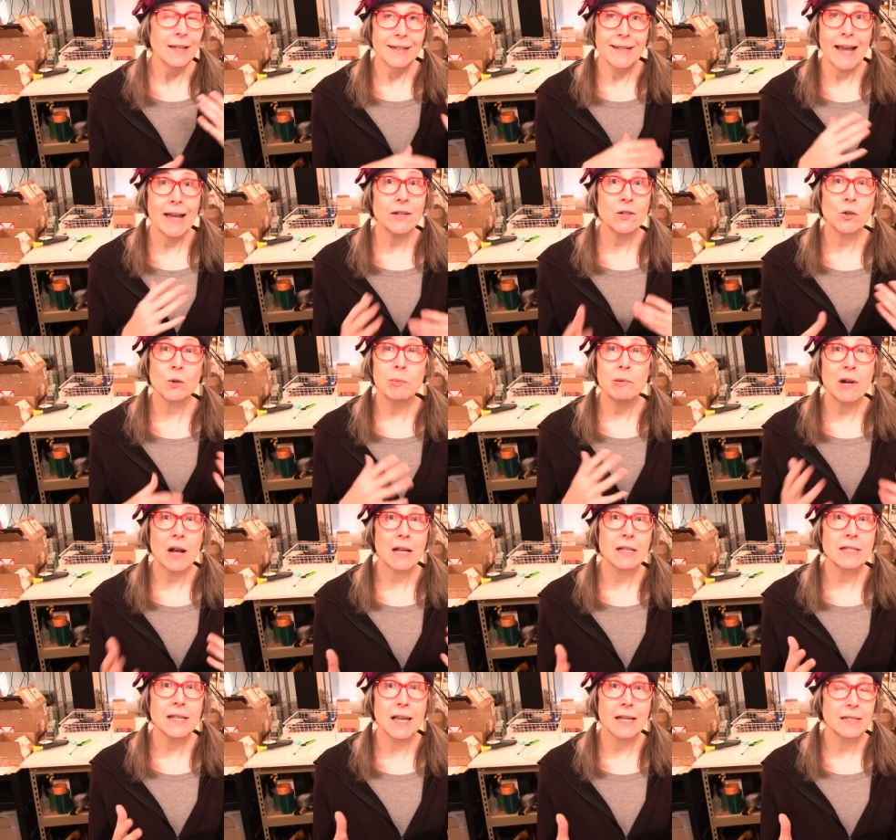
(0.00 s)
natural
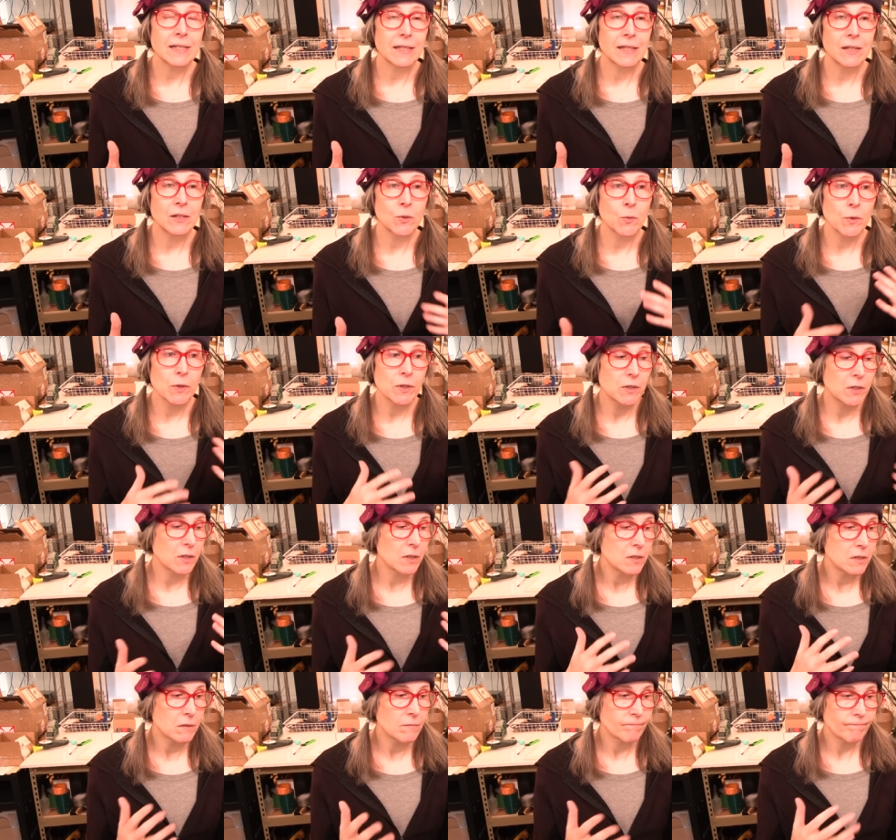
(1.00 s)
processes were
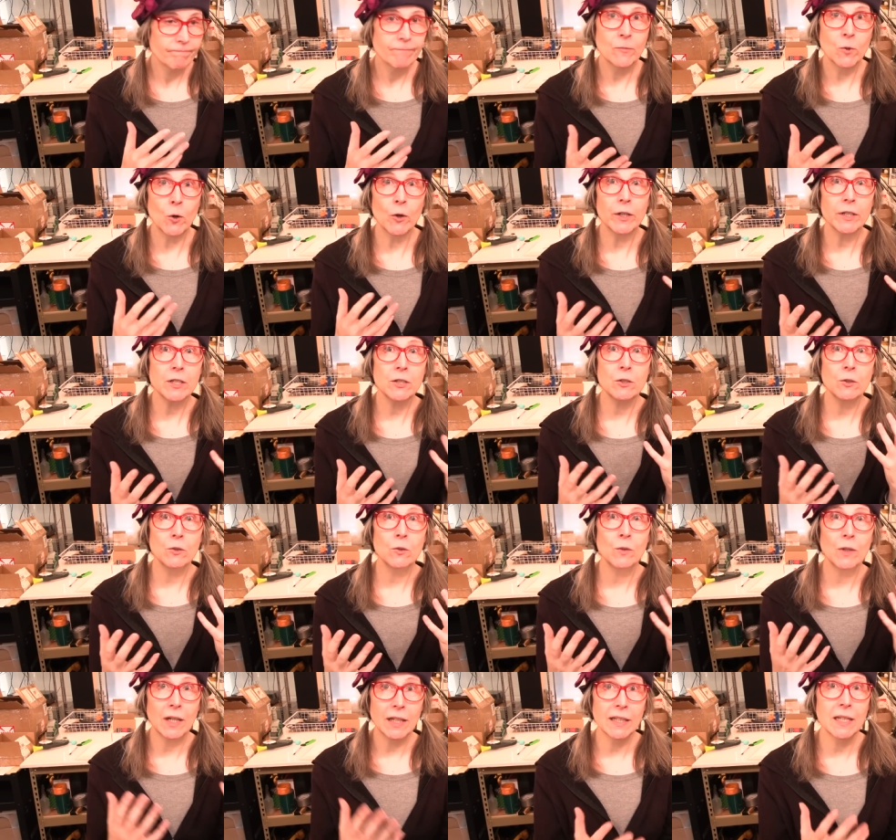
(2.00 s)
just going
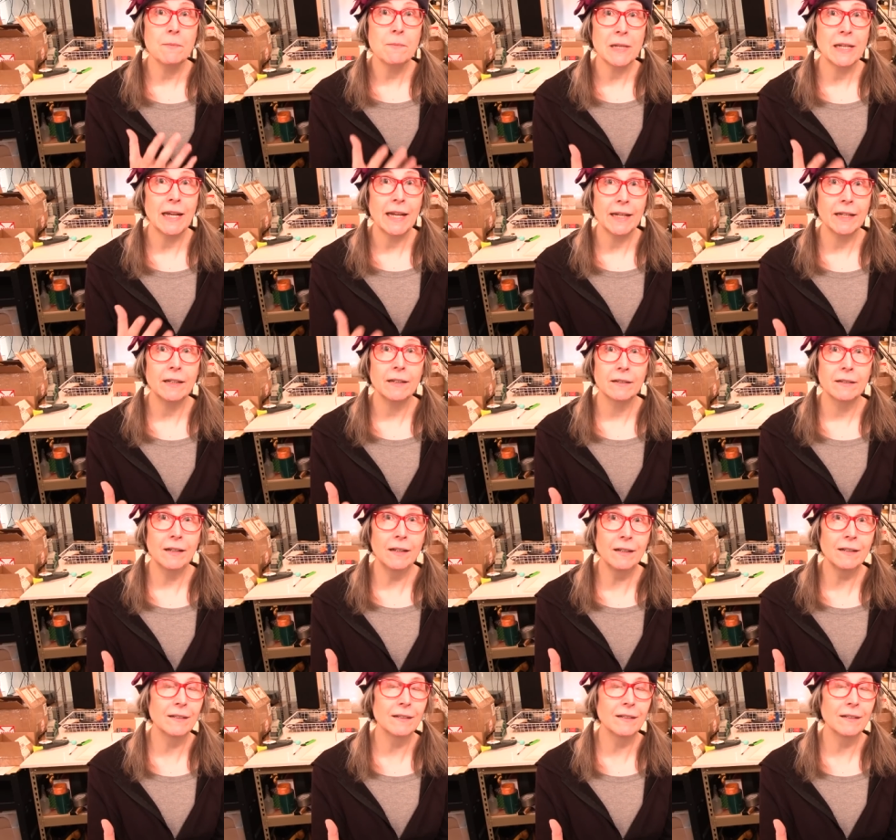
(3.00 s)
to eliminate it